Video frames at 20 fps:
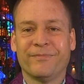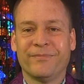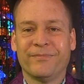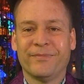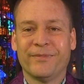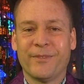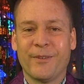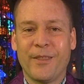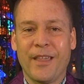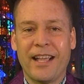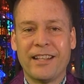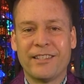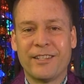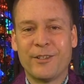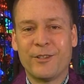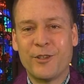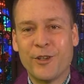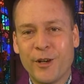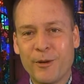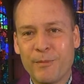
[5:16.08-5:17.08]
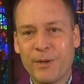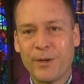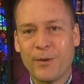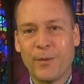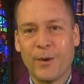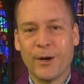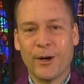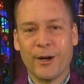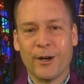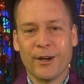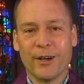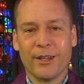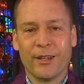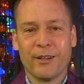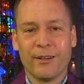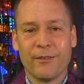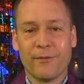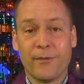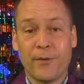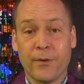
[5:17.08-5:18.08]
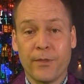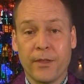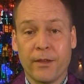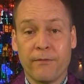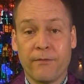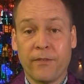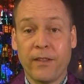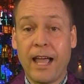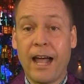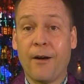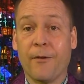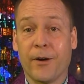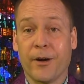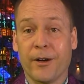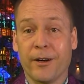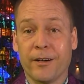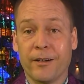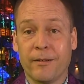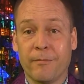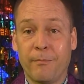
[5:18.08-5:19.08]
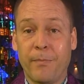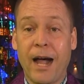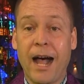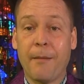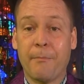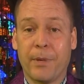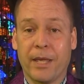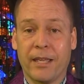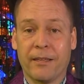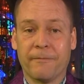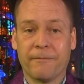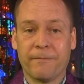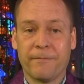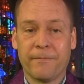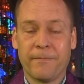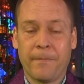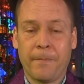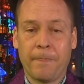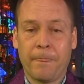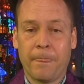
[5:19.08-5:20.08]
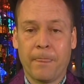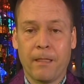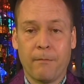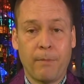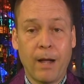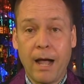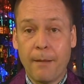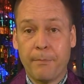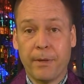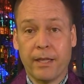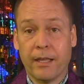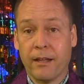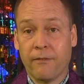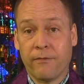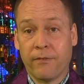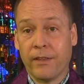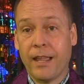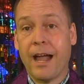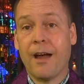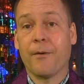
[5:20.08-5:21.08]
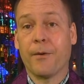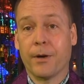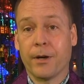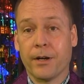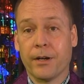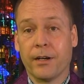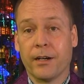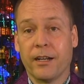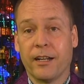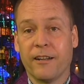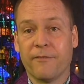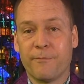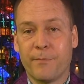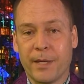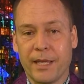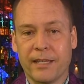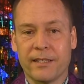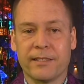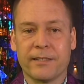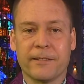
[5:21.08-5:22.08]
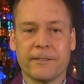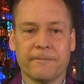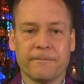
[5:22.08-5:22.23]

well, that's a German word for the flower, poppy. Poppy, a flower of peace.